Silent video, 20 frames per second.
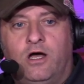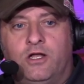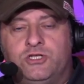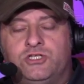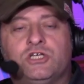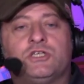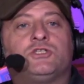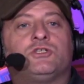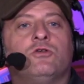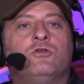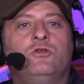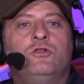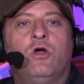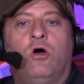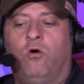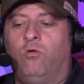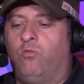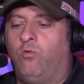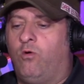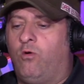Just so you know,
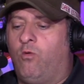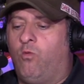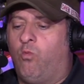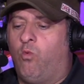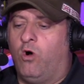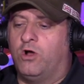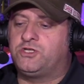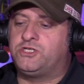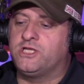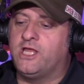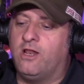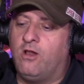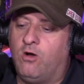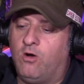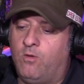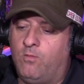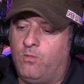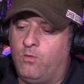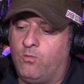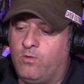watching at
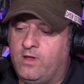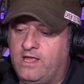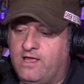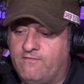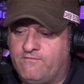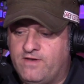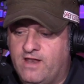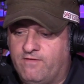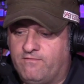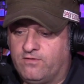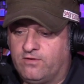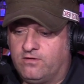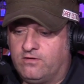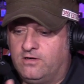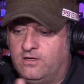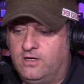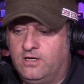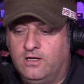home, we have never